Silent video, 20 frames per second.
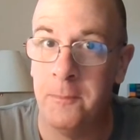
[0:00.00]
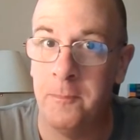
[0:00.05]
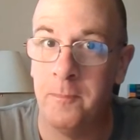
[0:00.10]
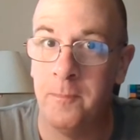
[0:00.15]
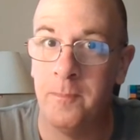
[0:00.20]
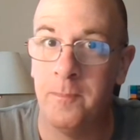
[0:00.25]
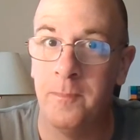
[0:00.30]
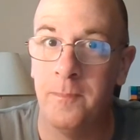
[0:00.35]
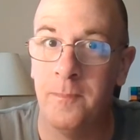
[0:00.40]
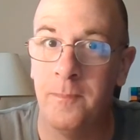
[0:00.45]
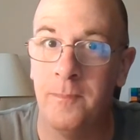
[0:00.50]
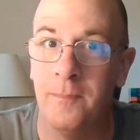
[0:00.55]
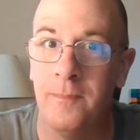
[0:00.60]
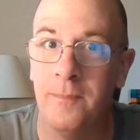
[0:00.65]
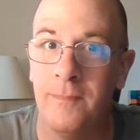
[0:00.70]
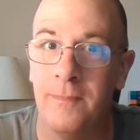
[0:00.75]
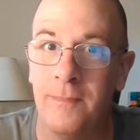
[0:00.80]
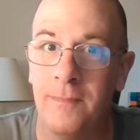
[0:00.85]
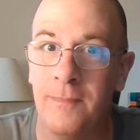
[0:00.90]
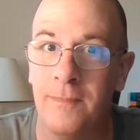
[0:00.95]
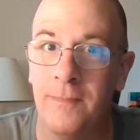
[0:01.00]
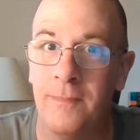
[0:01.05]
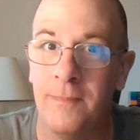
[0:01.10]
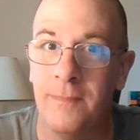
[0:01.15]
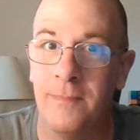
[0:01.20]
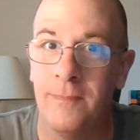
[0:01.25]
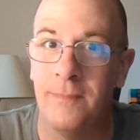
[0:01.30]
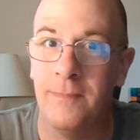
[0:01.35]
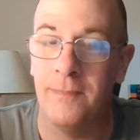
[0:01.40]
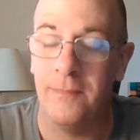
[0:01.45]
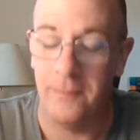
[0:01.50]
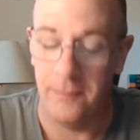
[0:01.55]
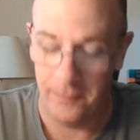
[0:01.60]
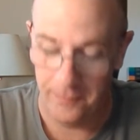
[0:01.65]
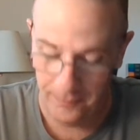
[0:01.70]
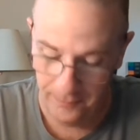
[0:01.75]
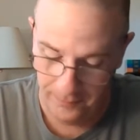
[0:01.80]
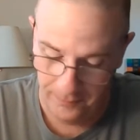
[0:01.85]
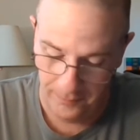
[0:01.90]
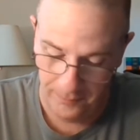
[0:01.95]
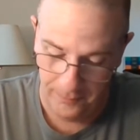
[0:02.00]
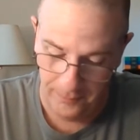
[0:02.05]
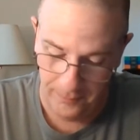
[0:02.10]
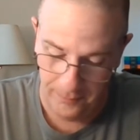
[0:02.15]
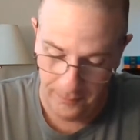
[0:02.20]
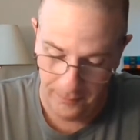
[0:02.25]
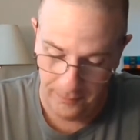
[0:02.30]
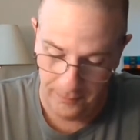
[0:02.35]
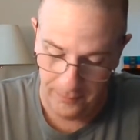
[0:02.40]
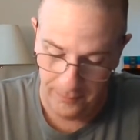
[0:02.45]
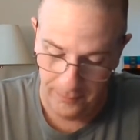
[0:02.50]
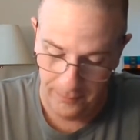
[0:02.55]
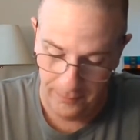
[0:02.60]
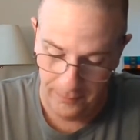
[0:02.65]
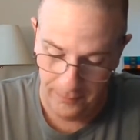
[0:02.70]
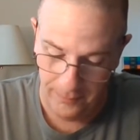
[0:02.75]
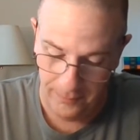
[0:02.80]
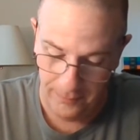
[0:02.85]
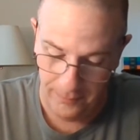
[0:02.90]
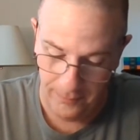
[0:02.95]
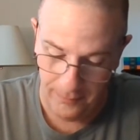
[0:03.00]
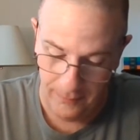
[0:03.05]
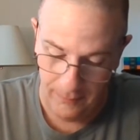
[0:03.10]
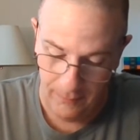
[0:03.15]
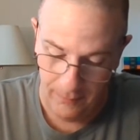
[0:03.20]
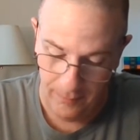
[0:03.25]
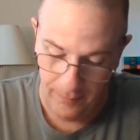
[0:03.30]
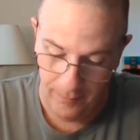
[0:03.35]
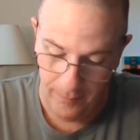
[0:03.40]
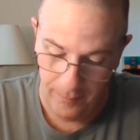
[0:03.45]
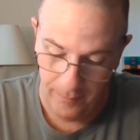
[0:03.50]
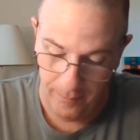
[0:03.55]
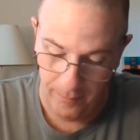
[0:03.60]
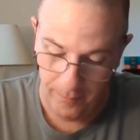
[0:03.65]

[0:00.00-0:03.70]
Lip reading: No one is speaking in this clip.